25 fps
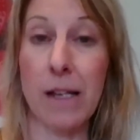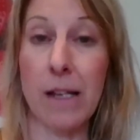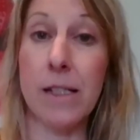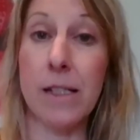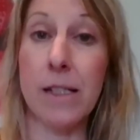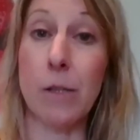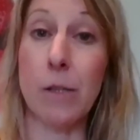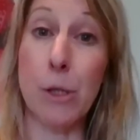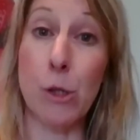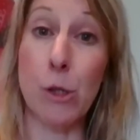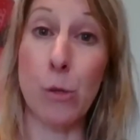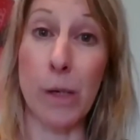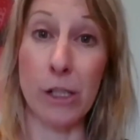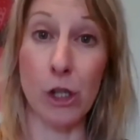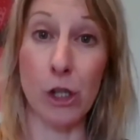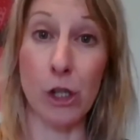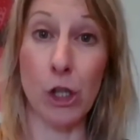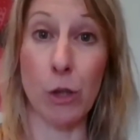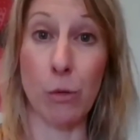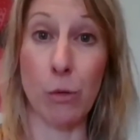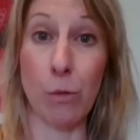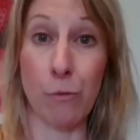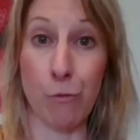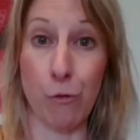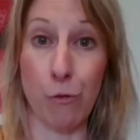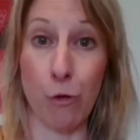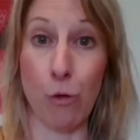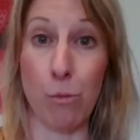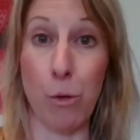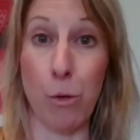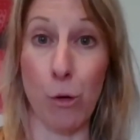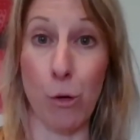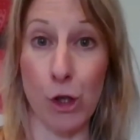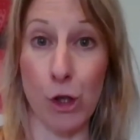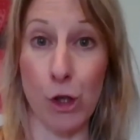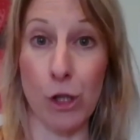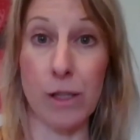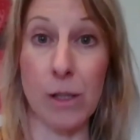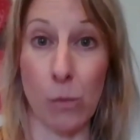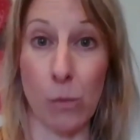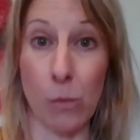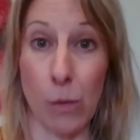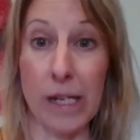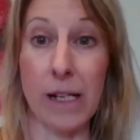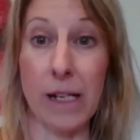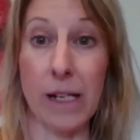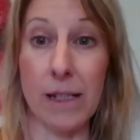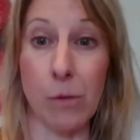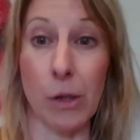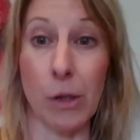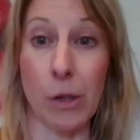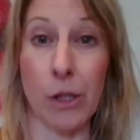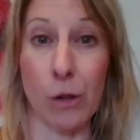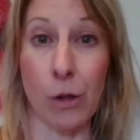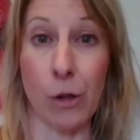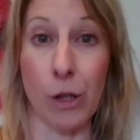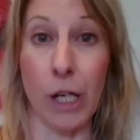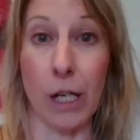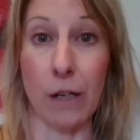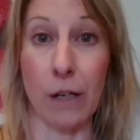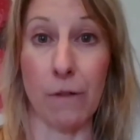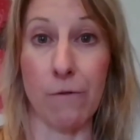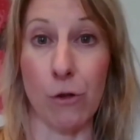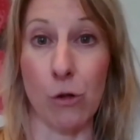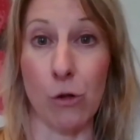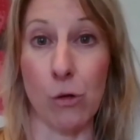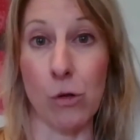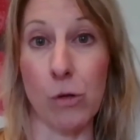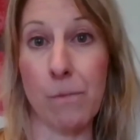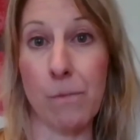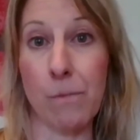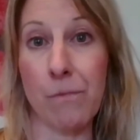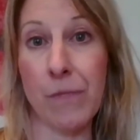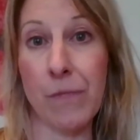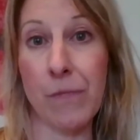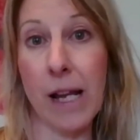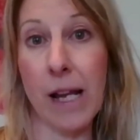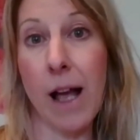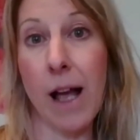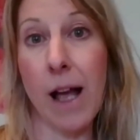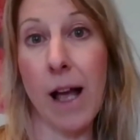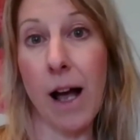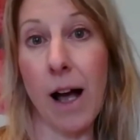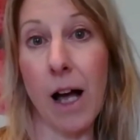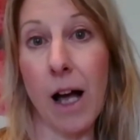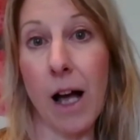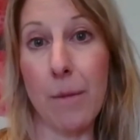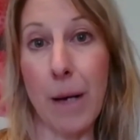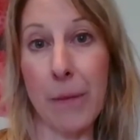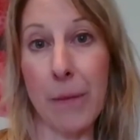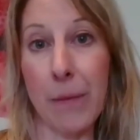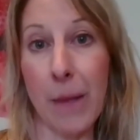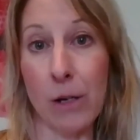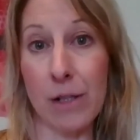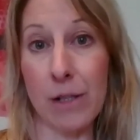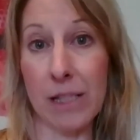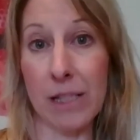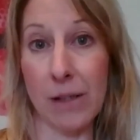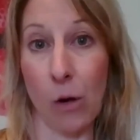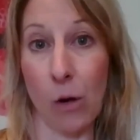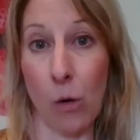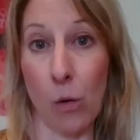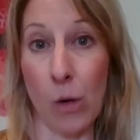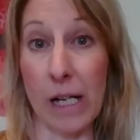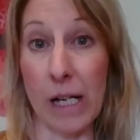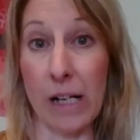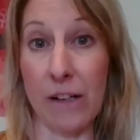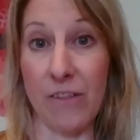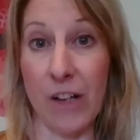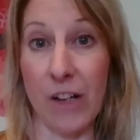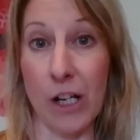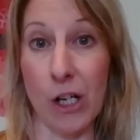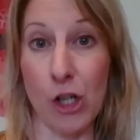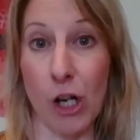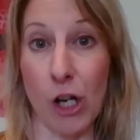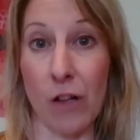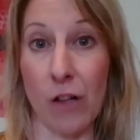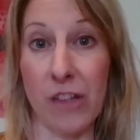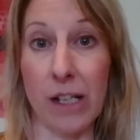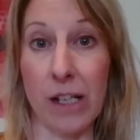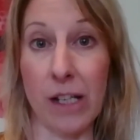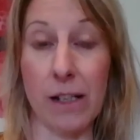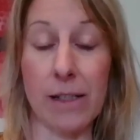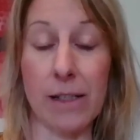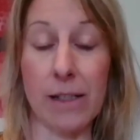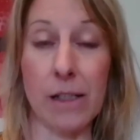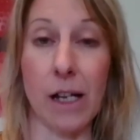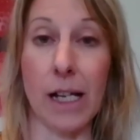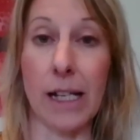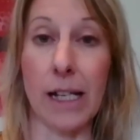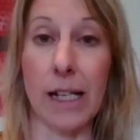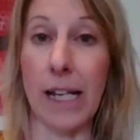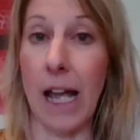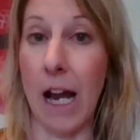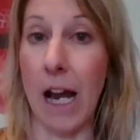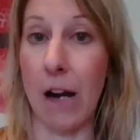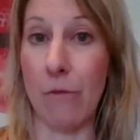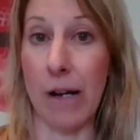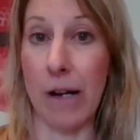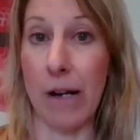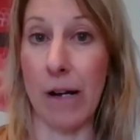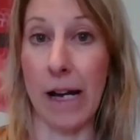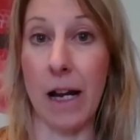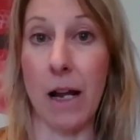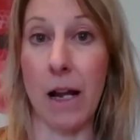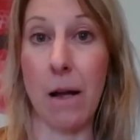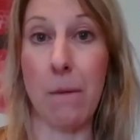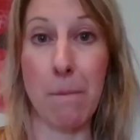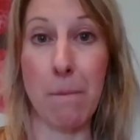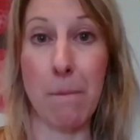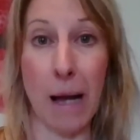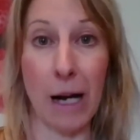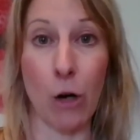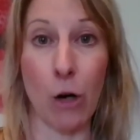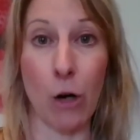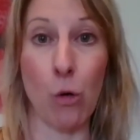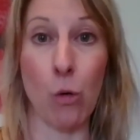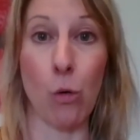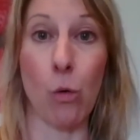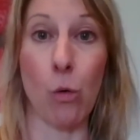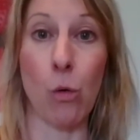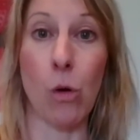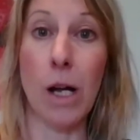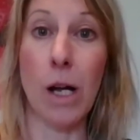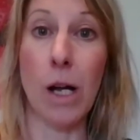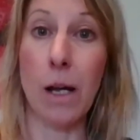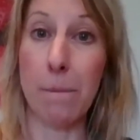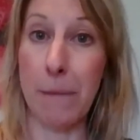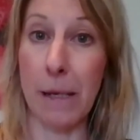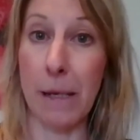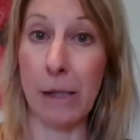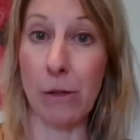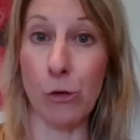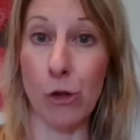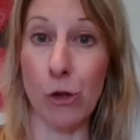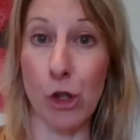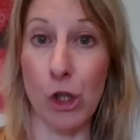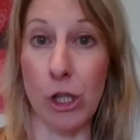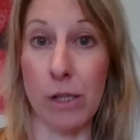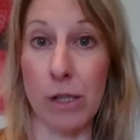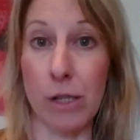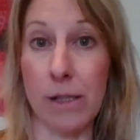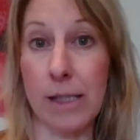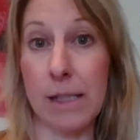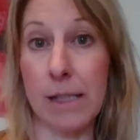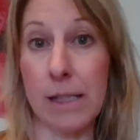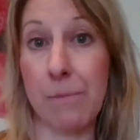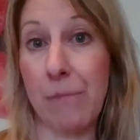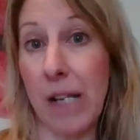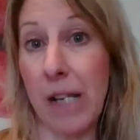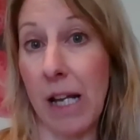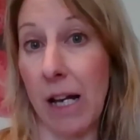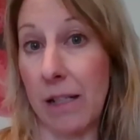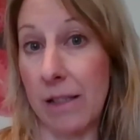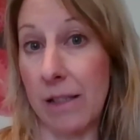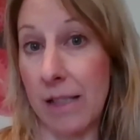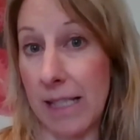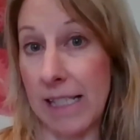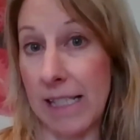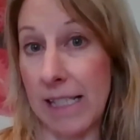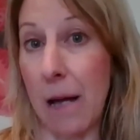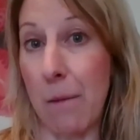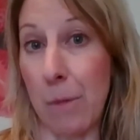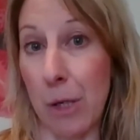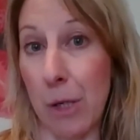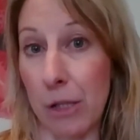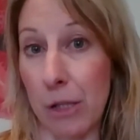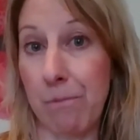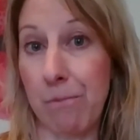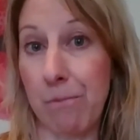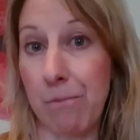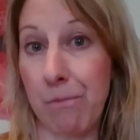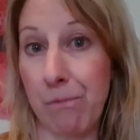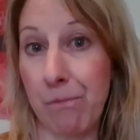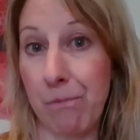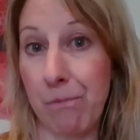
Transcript: So between 2 and 4 portions a week is what you're looking for. And those oily fish are things like herring, mackerel, pilchards, and salmon.